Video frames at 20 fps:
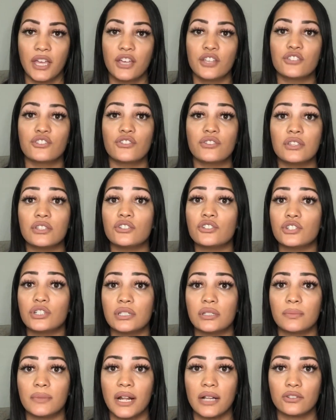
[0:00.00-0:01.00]
So these are
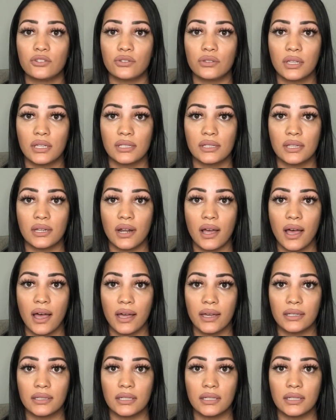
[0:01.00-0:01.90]
just some natural things that I